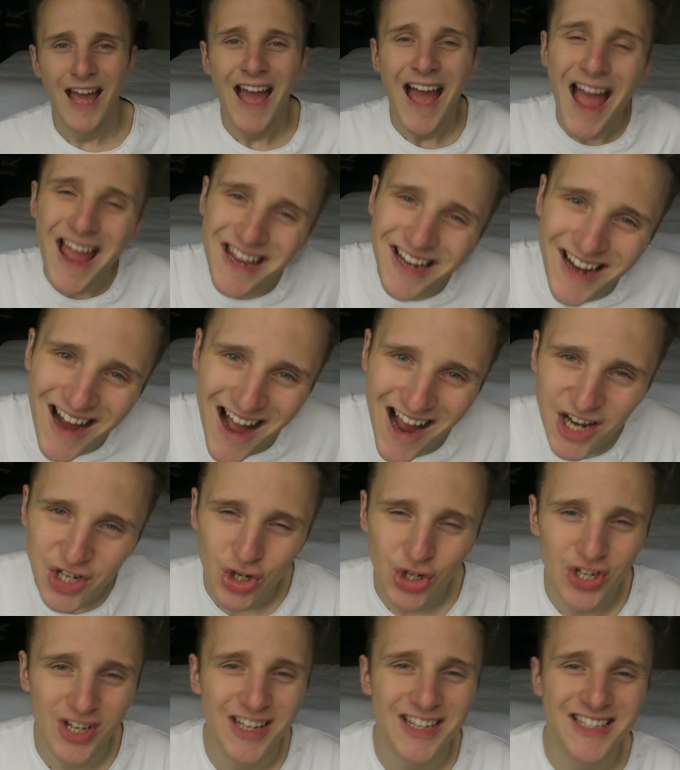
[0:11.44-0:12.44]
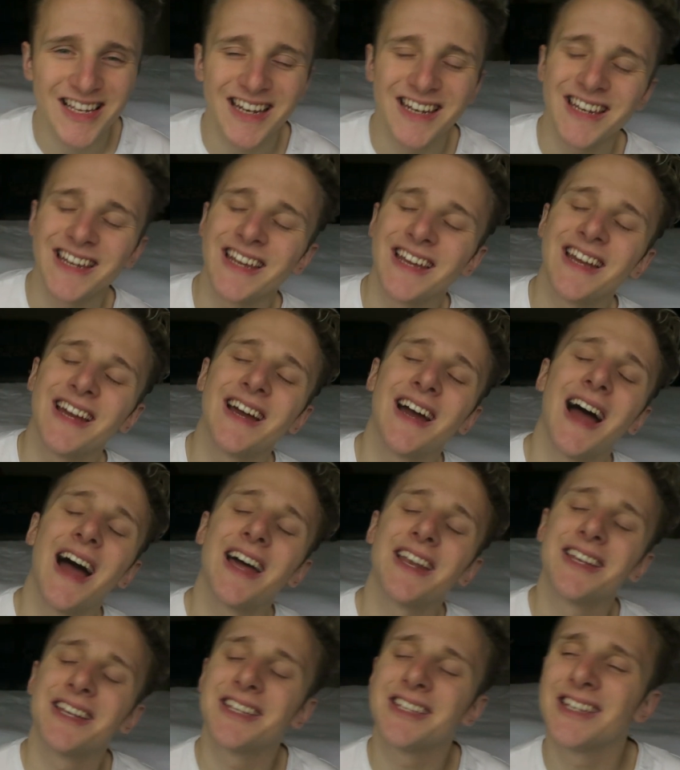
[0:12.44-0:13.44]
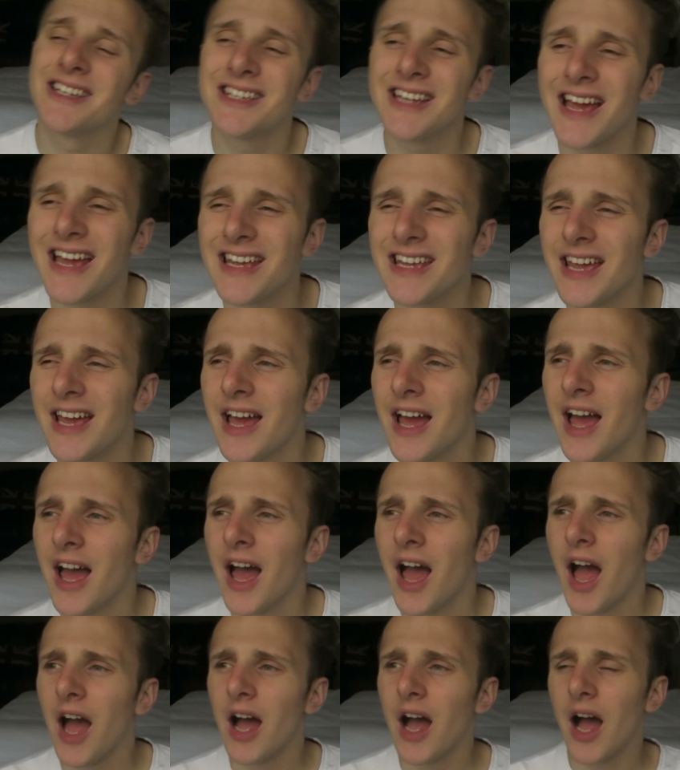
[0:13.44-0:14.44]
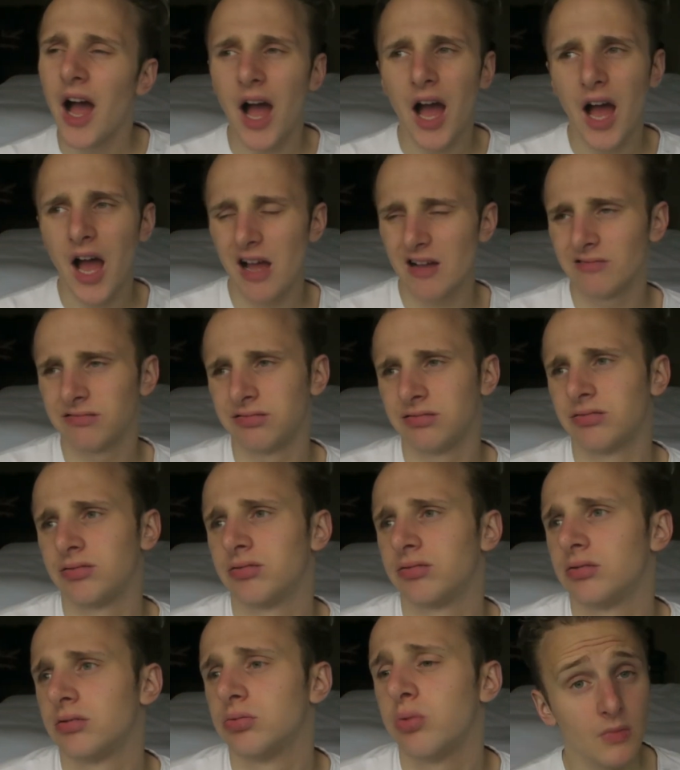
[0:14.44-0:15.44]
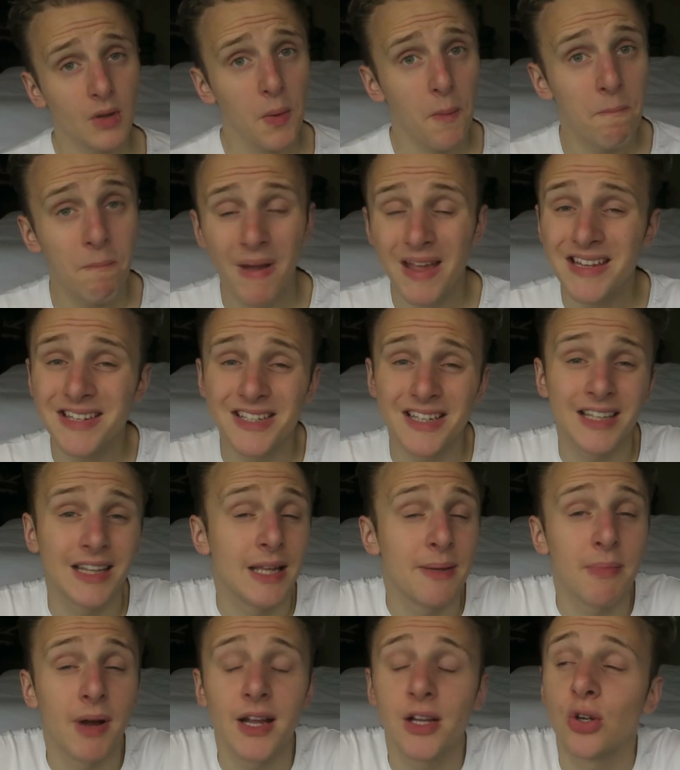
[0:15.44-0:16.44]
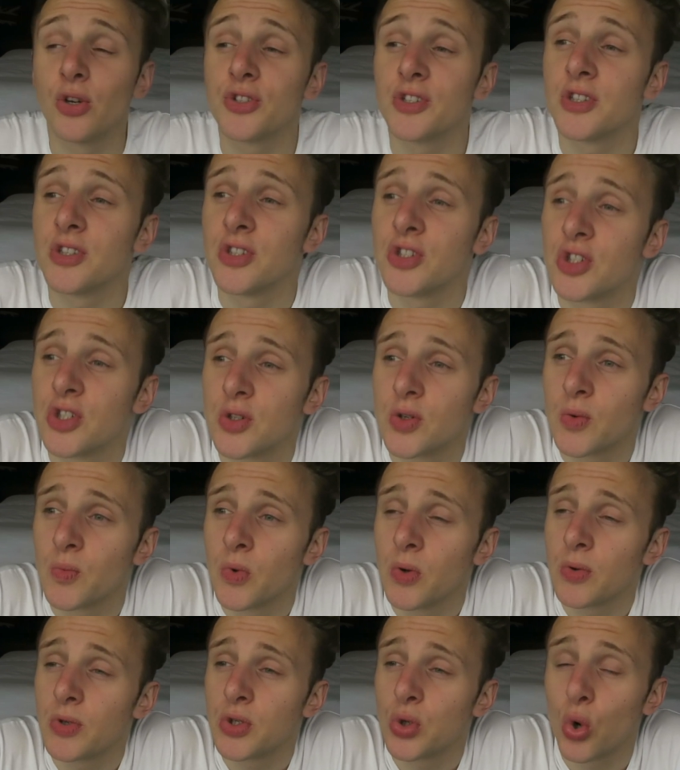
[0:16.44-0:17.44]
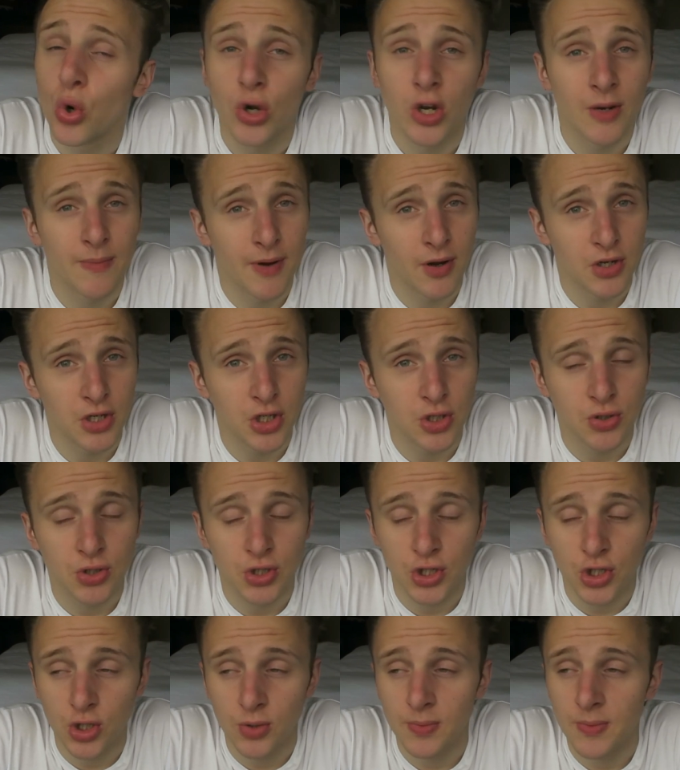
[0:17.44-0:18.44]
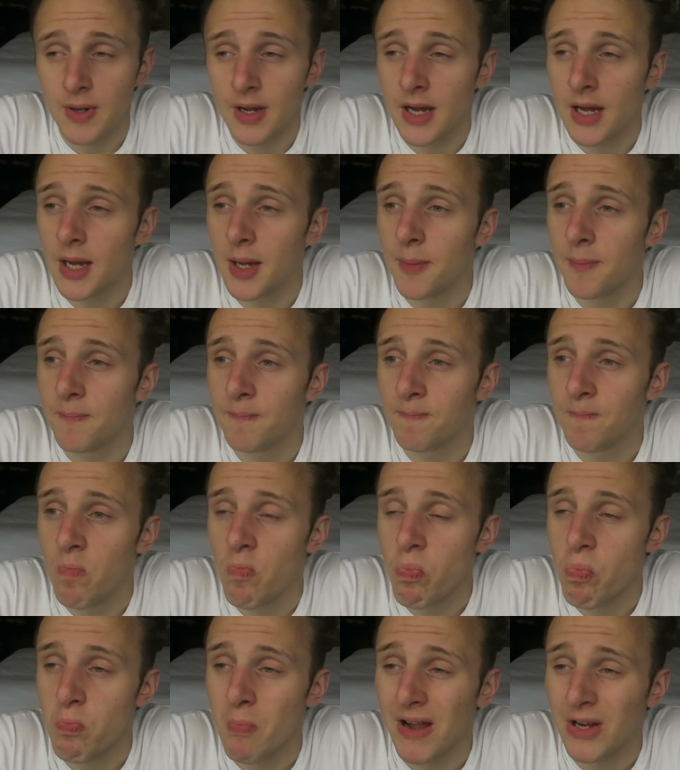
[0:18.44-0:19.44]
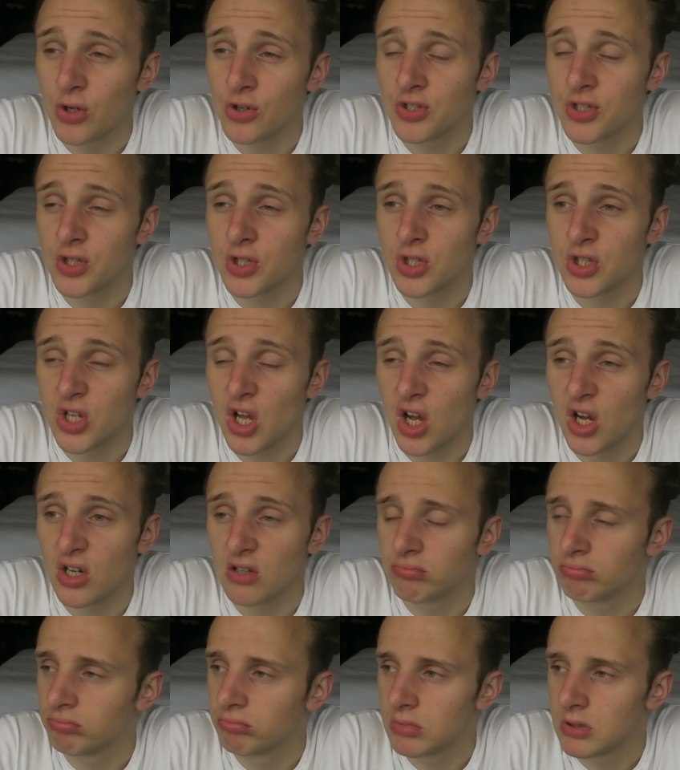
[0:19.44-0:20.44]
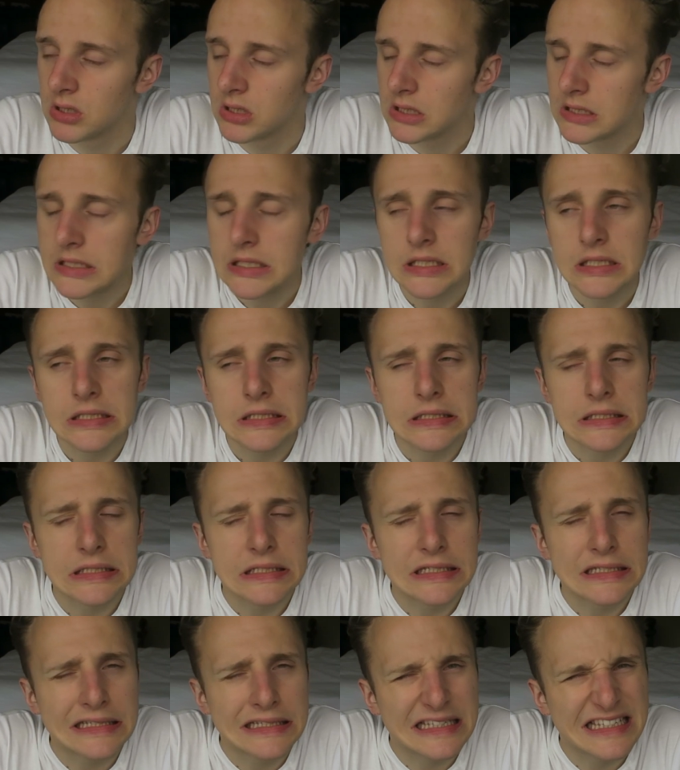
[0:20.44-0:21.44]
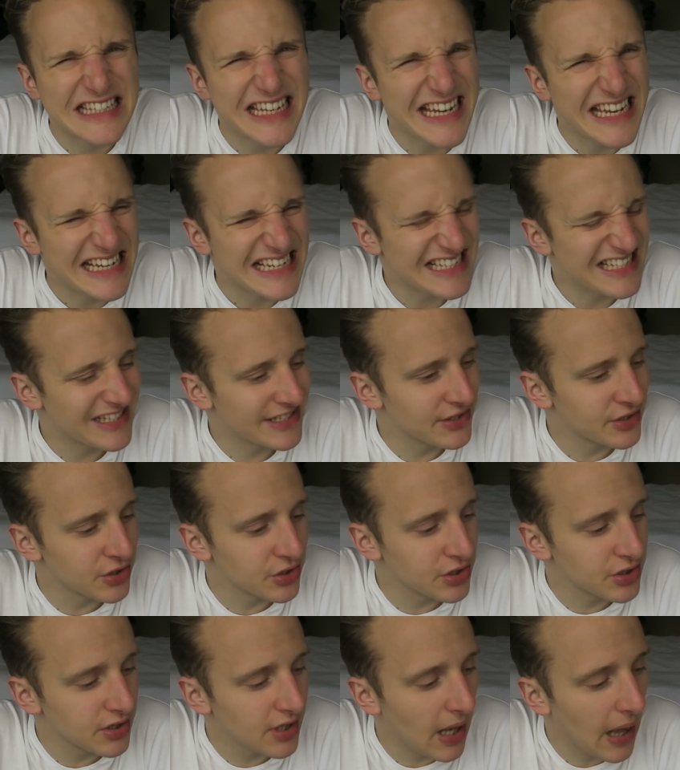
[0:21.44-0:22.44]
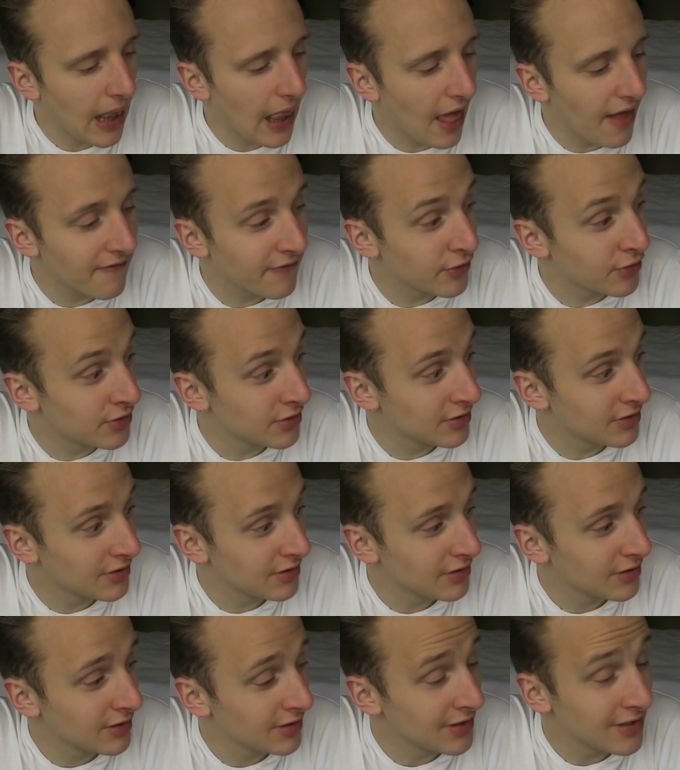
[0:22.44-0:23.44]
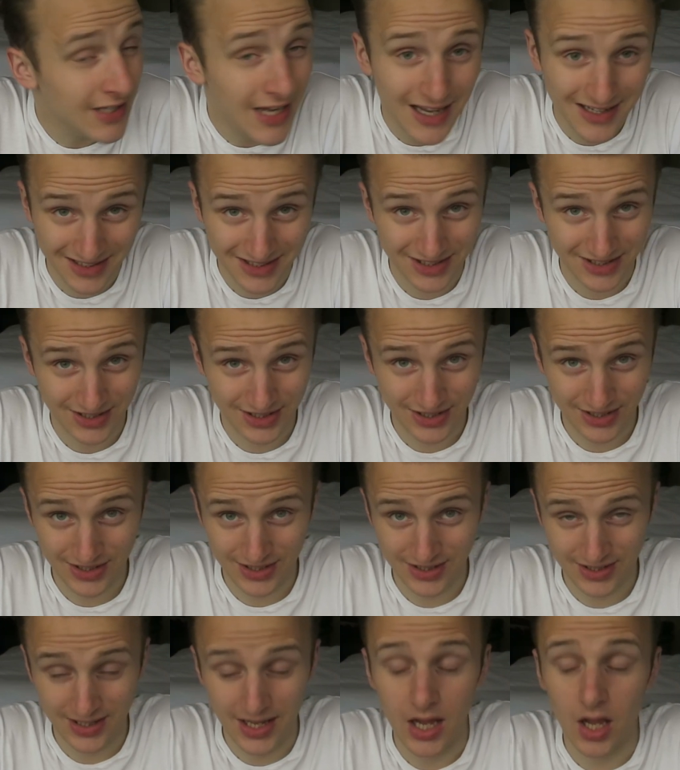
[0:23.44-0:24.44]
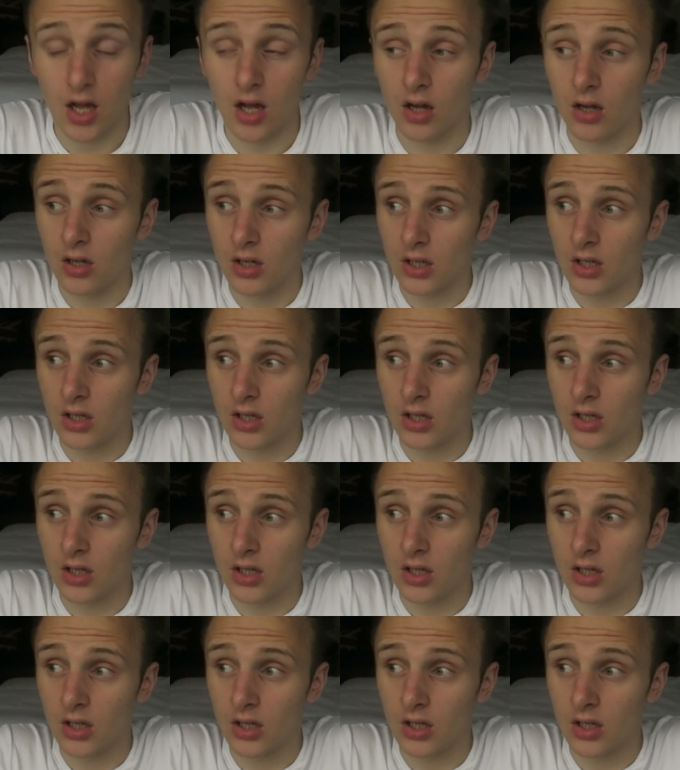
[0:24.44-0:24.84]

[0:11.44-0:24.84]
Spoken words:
Hey guys, George Alexander here, and today, well, basically my cousins, we were talking about YouTube. My cousins are 6 and 11. Yes, they are.